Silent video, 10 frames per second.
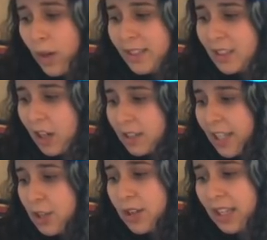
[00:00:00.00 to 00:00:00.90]
one song
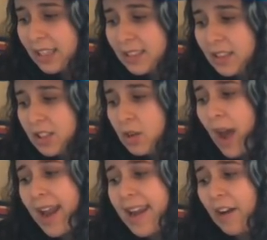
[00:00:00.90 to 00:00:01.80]
that you can listen to
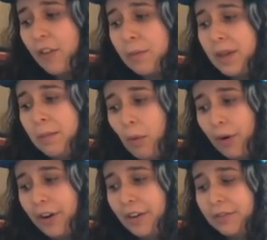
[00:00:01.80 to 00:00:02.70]
and never be
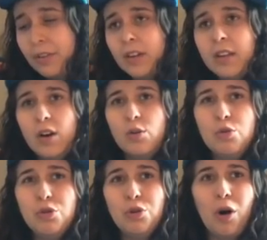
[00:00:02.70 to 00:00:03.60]
bored of?
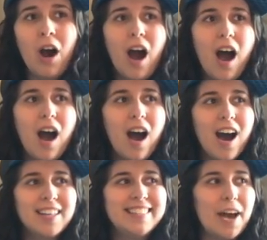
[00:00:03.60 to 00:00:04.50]
Ooh,
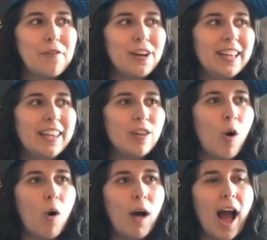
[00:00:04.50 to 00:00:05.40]
uh, definitely the
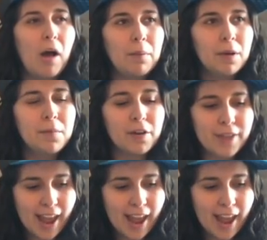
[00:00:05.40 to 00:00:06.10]
whole album of